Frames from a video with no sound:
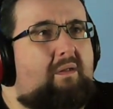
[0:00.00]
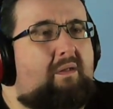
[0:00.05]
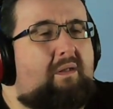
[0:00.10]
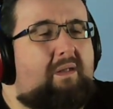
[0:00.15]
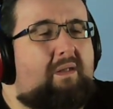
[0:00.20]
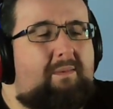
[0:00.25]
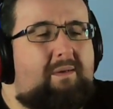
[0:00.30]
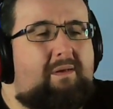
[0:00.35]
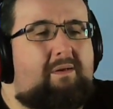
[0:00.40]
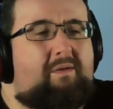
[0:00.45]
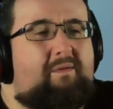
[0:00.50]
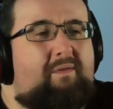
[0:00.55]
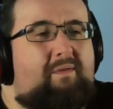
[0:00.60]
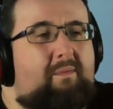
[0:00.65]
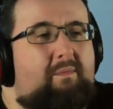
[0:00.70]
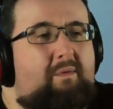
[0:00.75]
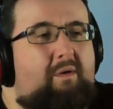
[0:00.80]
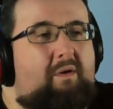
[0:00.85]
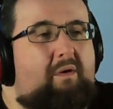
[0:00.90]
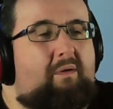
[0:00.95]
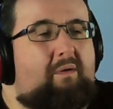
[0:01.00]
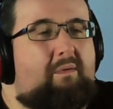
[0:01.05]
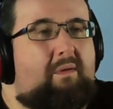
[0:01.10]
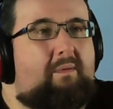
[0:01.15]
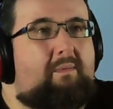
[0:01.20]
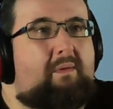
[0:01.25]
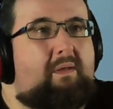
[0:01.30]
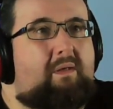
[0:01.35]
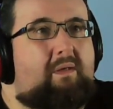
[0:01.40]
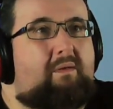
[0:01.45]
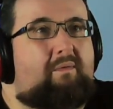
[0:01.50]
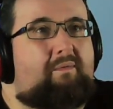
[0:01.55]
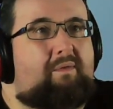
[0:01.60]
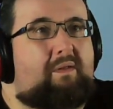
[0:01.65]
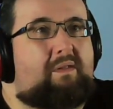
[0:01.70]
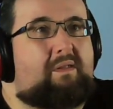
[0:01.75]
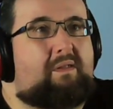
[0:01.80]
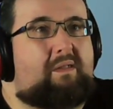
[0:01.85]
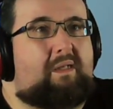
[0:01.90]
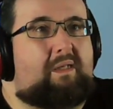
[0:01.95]
Let me know if I'm wrong. Let me know if
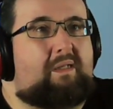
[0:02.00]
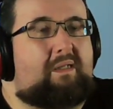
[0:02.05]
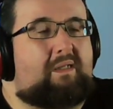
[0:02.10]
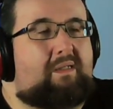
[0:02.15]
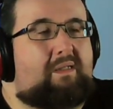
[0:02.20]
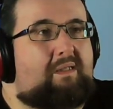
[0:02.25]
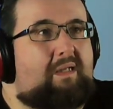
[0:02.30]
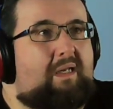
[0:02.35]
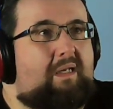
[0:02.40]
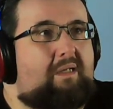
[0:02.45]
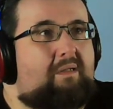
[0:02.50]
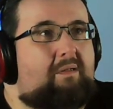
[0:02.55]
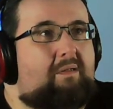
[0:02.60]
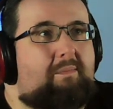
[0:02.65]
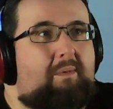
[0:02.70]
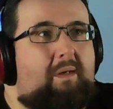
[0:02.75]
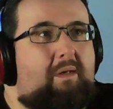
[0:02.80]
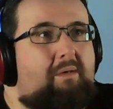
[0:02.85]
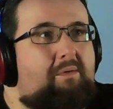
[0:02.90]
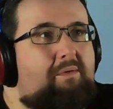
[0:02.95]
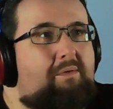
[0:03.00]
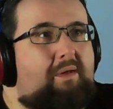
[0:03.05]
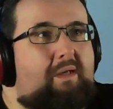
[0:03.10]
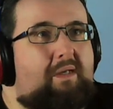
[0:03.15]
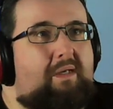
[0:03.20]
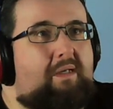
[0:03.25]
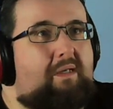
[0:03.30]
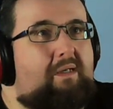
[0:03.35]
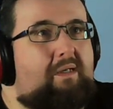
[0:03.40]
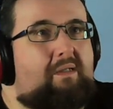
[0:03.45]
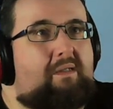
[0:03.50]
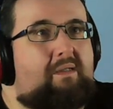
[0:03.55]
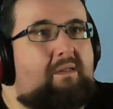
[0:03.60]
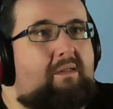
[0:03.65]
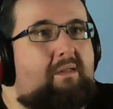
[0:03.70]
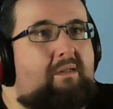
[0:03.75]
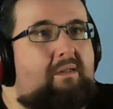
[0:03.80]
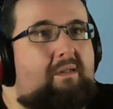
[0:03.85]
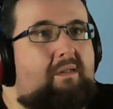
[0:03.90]
this is like the standard, but I don't think it is.